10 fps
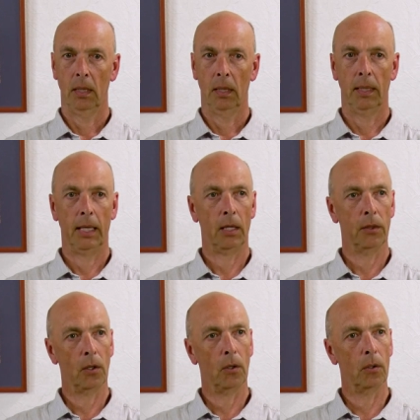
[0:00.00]
There are
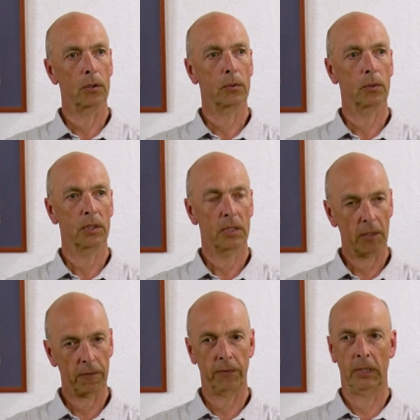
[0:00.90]
those who
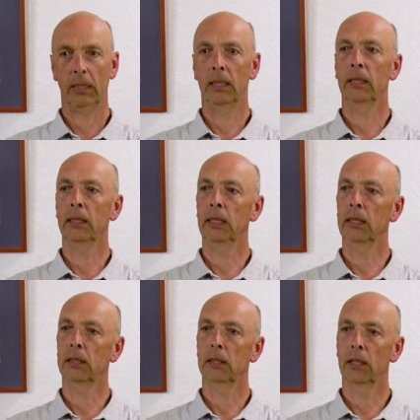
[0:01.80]
definitely
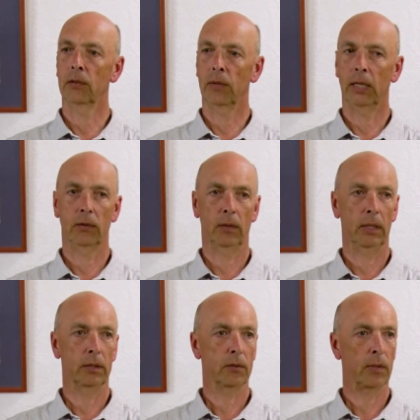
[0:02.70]
need the gradual
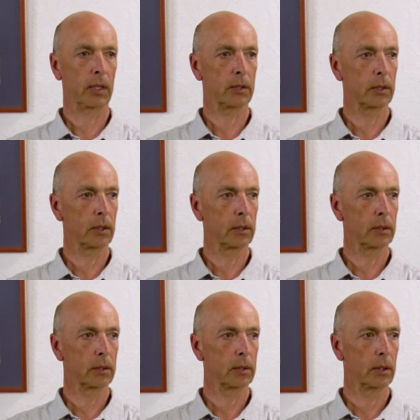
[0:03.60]

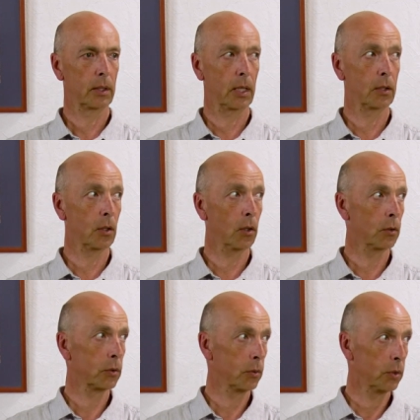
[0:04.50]
instructions. There are
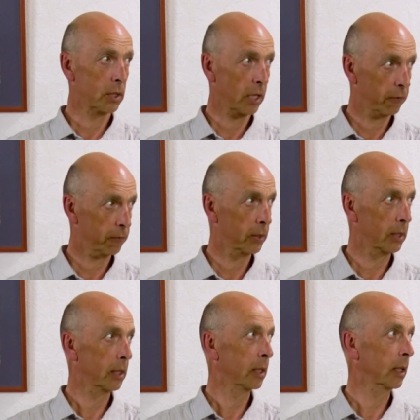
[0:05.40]
those who
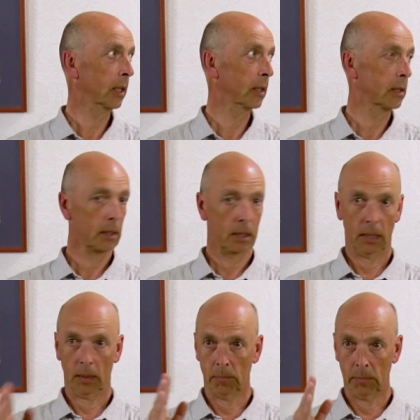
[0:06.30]
definitely need
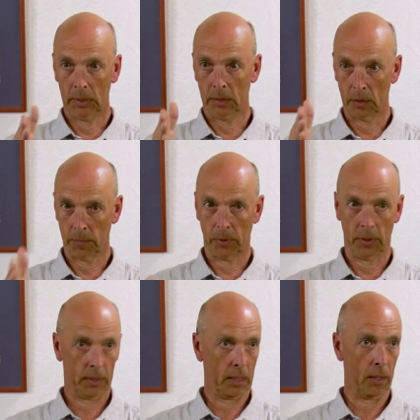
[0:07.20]
the immediate
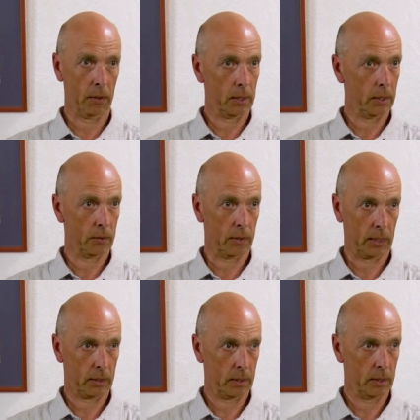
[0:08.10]
pointing out
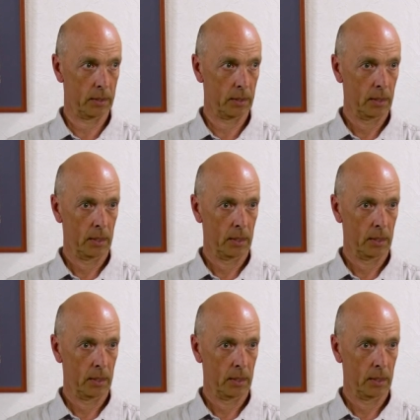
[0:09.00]
instructions.